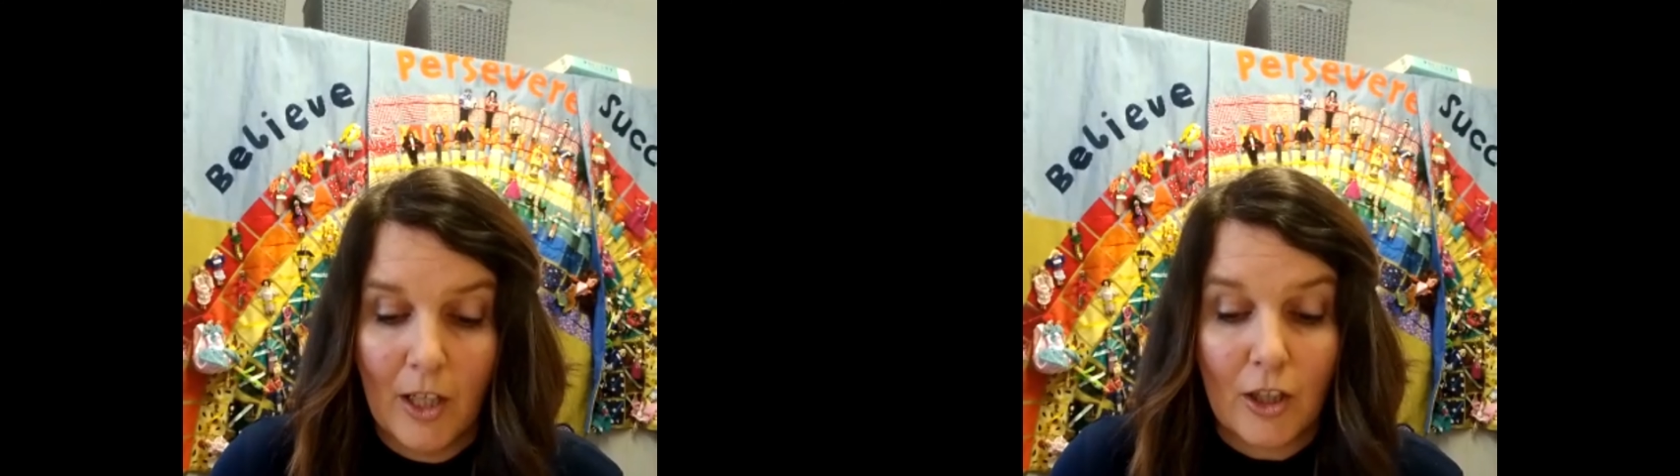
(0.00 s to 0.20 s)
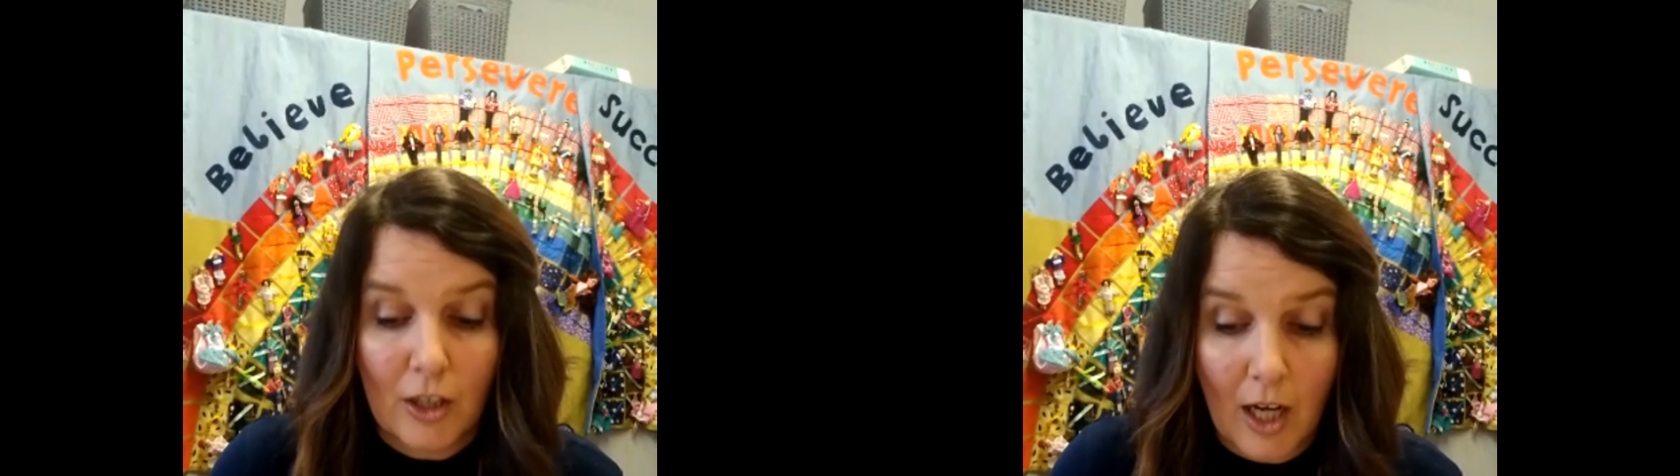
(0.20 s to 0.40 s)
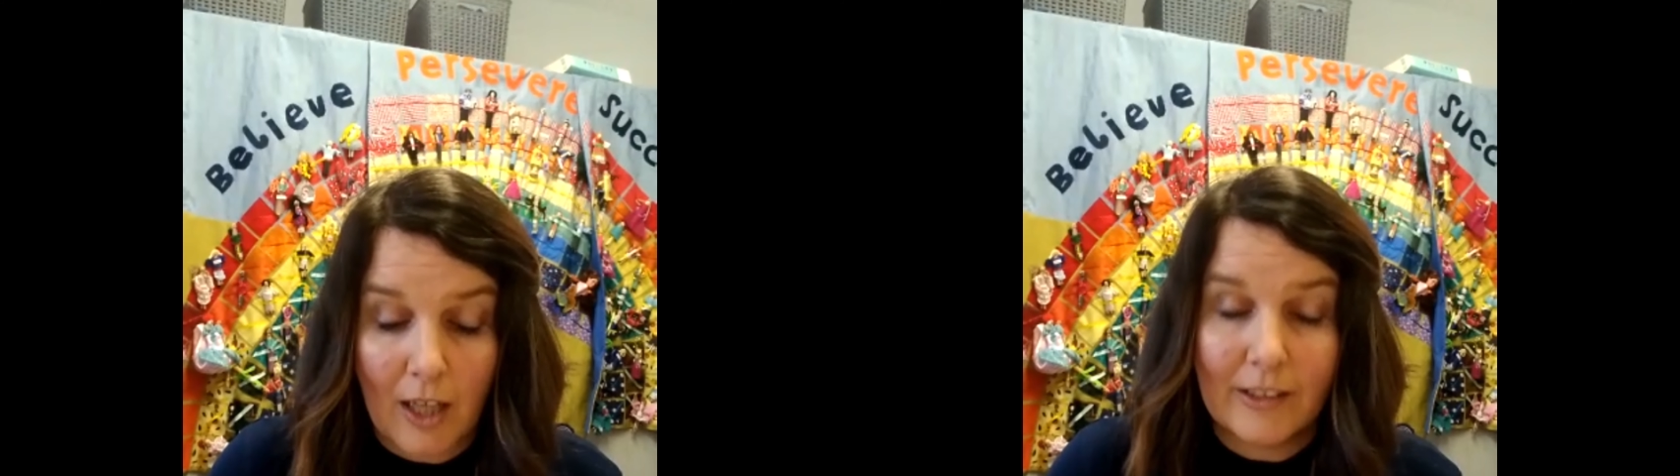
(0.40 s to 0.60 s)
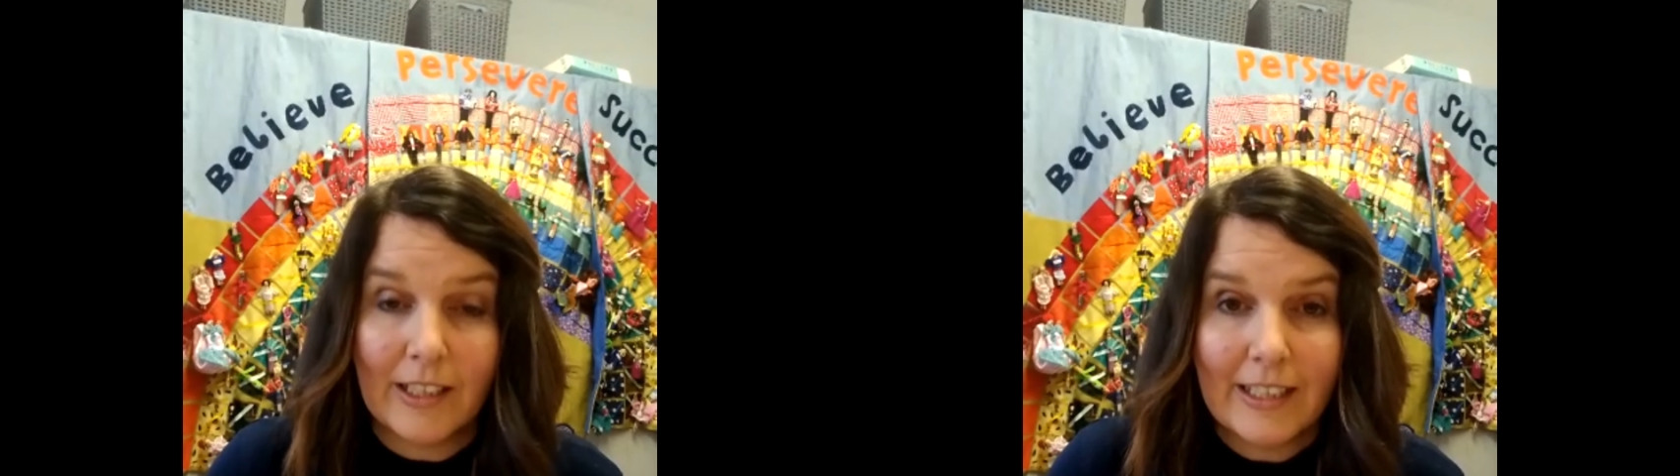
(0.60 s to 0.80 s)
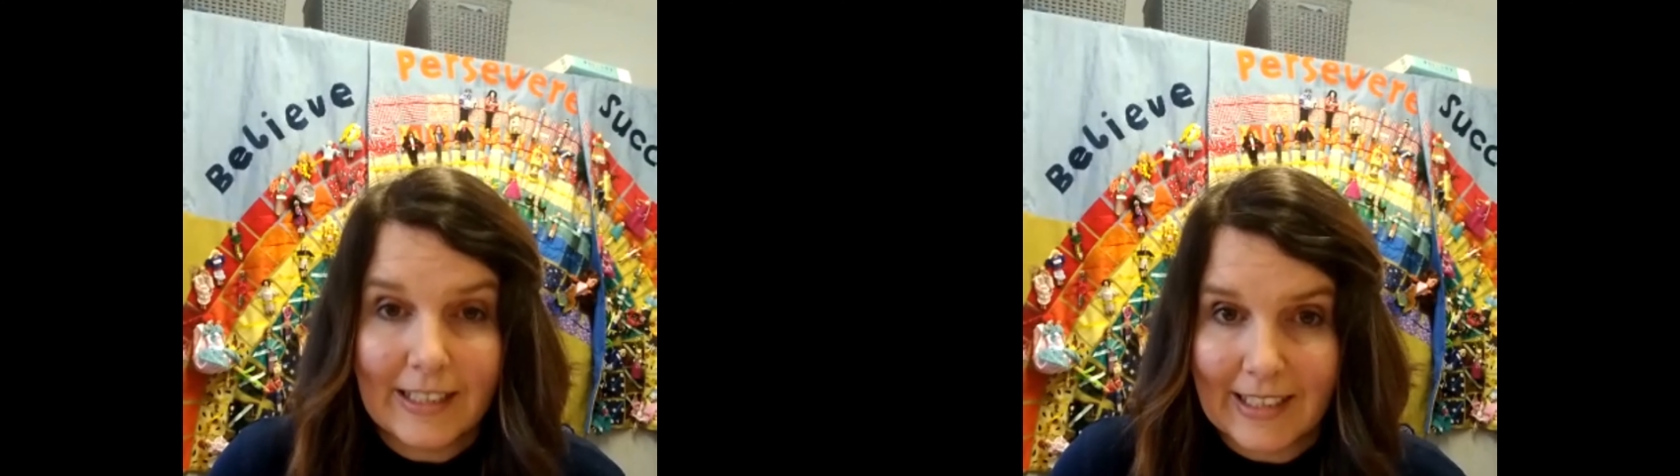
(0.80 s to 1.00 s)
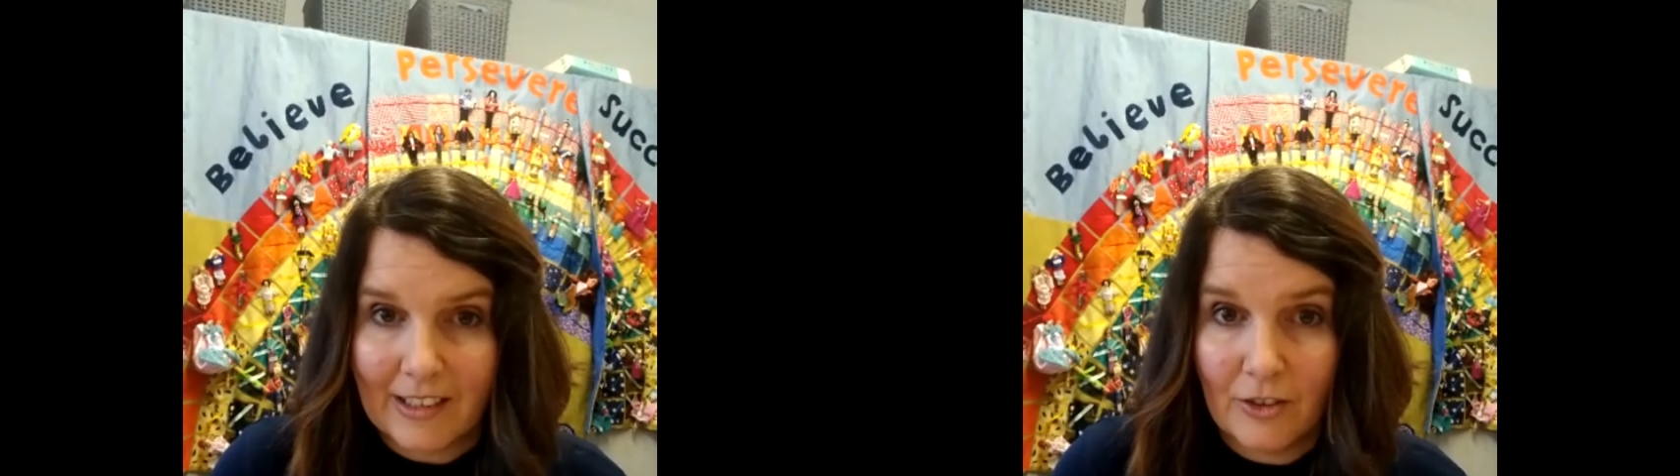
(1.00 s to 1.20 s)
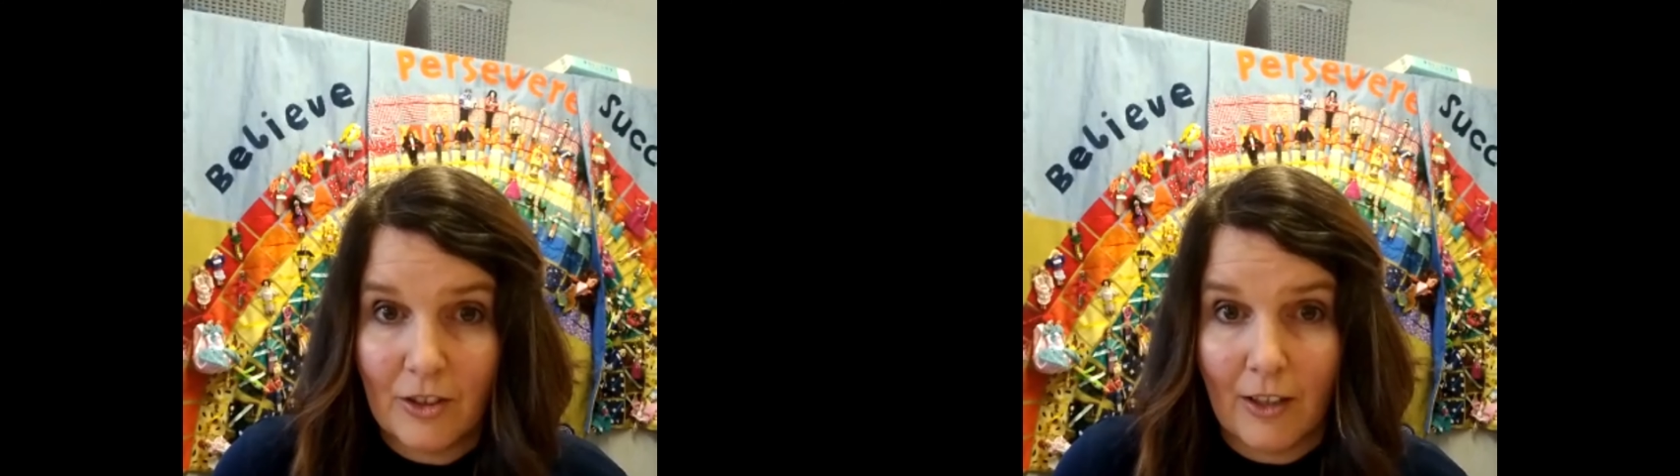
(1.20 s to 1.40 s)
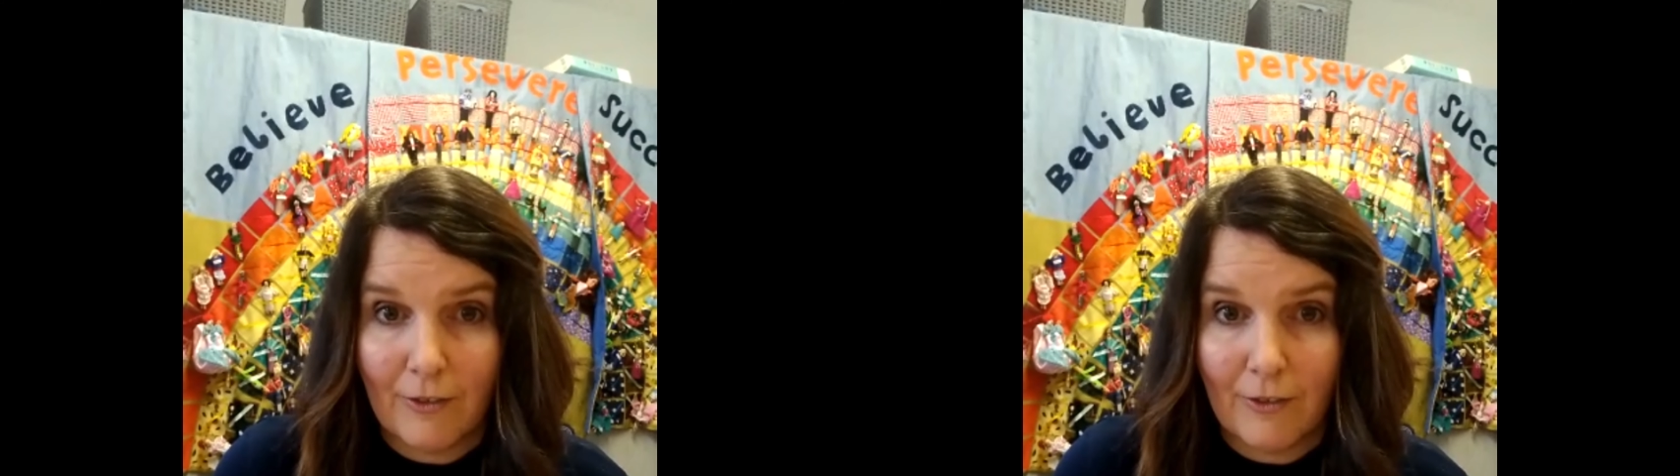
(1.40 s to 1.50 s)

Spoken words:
God did not